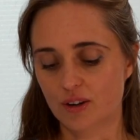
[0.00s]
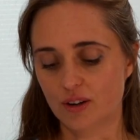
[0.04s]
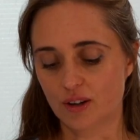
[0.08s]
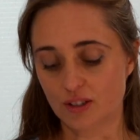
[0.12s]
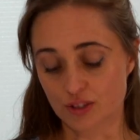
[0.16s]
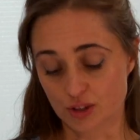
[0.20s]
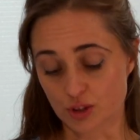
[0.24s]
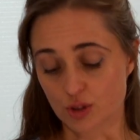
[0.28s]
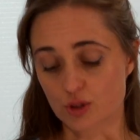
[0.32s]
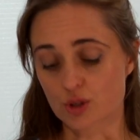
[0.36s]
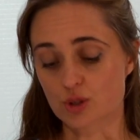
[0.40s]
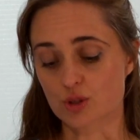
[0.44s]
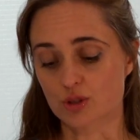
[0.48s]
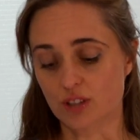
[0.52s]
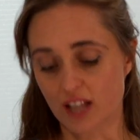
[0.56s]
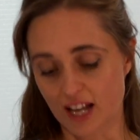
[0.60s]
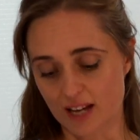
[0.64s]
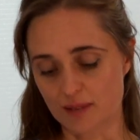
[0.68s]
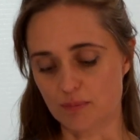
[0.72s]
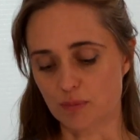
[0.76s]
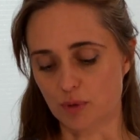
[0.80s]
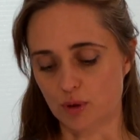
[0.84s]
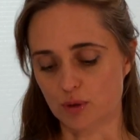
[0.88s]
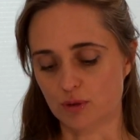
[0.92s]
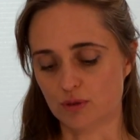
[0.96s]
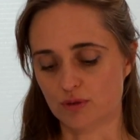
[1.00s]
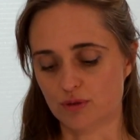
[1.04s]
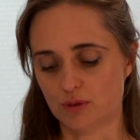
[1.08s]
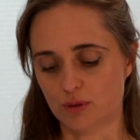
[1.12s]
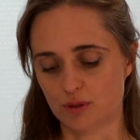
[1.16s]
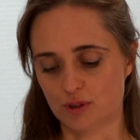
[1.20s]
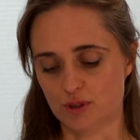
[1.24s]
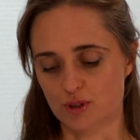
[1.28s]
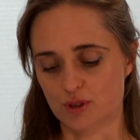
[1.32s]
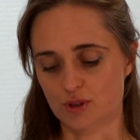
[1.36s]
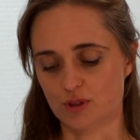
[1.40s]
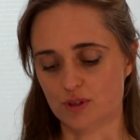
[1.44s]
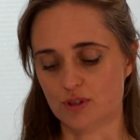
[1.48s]
a social and moral
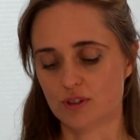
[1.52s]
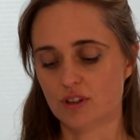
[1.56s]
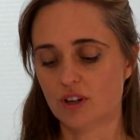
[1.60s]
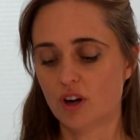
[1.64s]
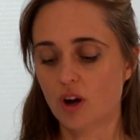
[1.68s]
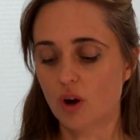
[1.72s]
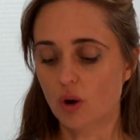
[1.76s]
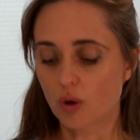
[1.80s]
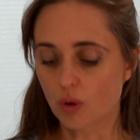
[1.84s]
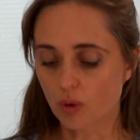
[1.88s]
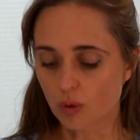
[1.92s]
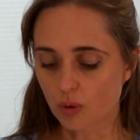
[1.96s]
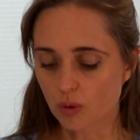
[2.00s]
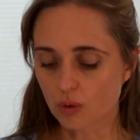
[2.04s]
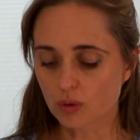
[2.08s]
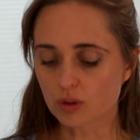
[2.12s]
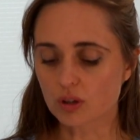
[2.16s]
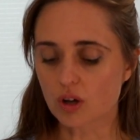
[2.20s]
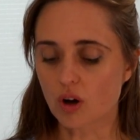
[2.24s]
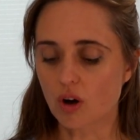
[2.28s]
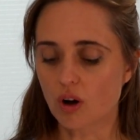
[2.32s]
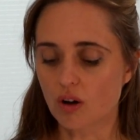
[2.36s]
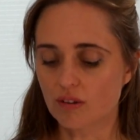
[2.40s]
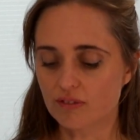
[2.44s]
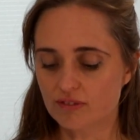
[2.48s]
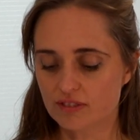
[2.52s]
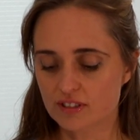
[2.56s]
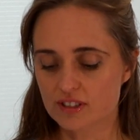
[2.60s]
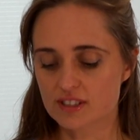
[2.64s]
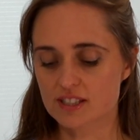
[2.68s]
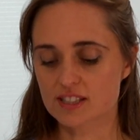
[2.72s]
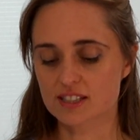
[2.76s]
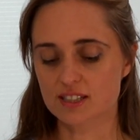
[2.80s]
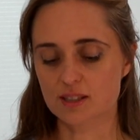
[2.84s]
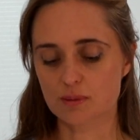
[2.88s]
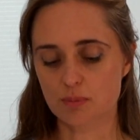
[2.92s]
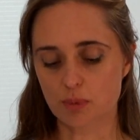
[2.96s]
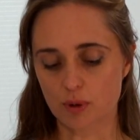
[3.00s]
fortitude, all
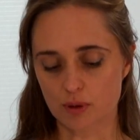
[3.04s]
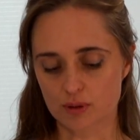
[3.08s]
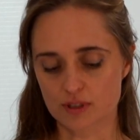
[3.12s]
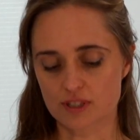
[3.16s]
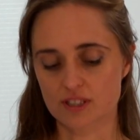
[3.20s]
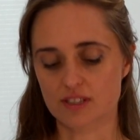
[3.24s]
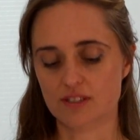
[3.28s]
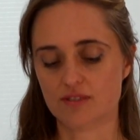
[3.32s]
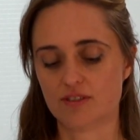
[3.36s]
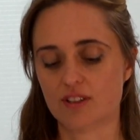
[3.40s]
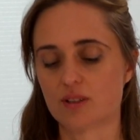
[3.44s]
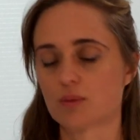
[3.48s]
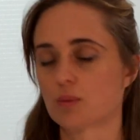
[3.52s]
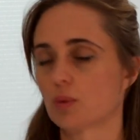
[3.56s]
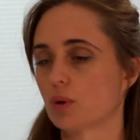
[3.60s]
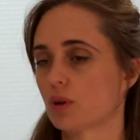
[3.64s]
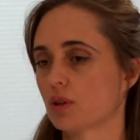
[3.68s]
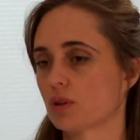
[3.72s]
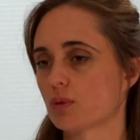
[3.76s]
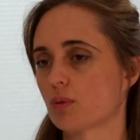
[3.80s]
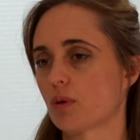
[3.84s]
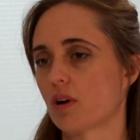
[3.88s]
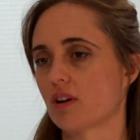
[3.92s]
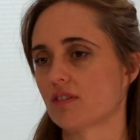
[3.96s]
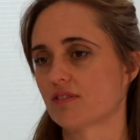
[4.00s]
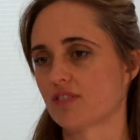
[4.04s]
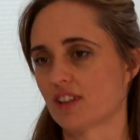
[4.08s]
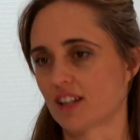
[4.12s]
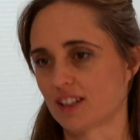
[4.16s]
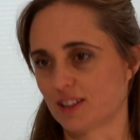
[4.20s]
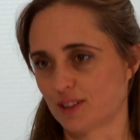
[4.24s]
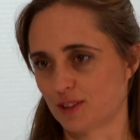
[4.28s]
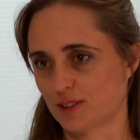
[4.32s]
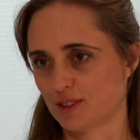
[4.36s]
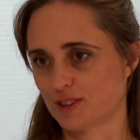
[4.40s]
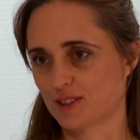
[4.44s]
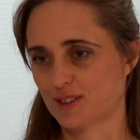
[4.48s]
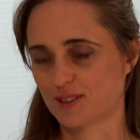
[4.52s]
obviously positive and worthwhile
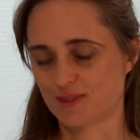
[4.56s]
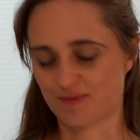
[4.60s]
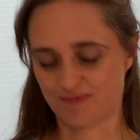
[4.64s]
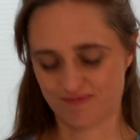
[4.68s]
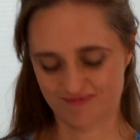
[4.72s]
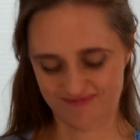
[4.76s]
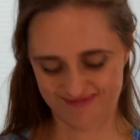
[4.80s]
values.